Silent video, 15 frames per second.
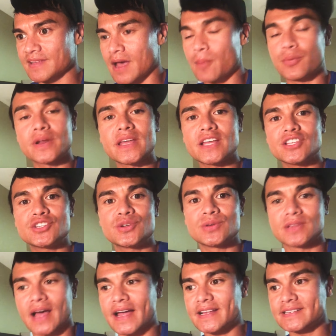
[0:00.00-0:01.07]
a bringing to
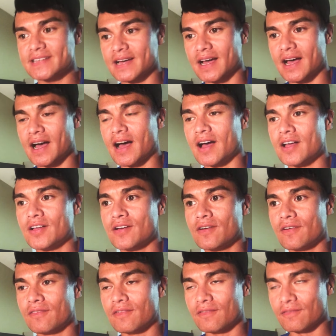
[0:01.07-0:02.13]
light
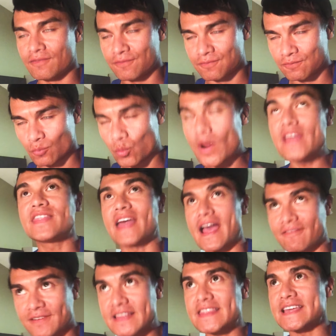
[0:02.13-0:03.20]
with
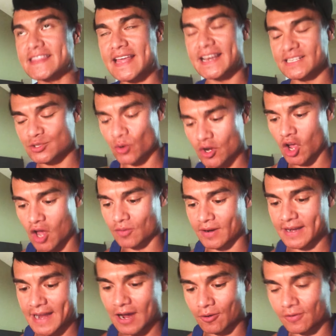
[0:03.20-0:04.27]
everything that is going on
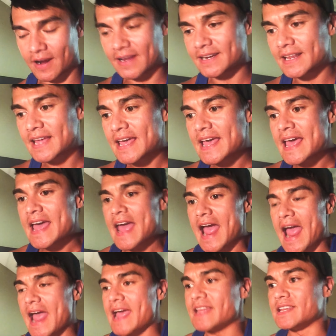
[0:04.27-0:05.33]
right now, right?
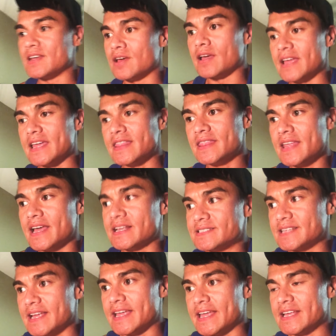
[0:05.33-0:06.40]
And in
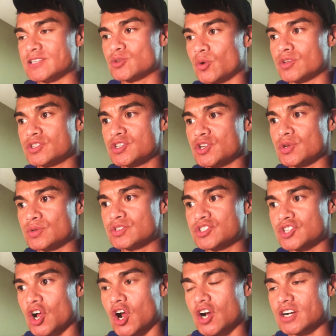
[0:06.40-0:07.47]
this is going to
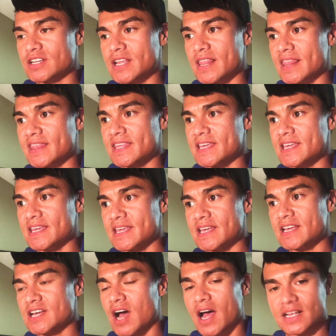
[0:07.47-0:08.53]
start the
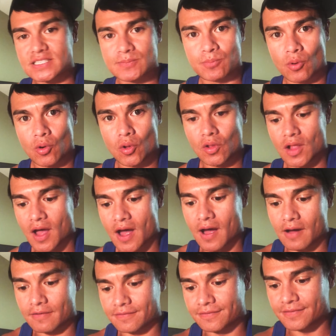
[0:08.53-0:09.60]
gospel
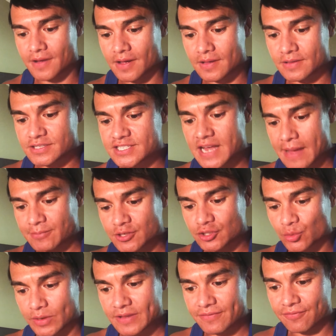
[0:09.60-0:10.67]
of chapter
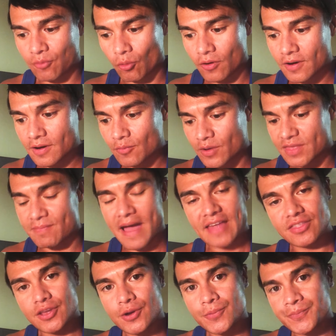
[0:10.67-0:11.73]
24 with
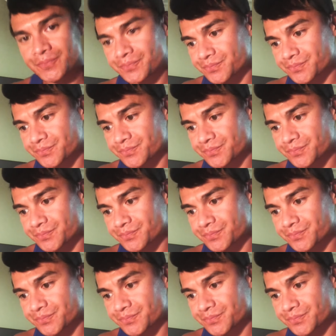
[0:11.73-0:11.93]
Matthew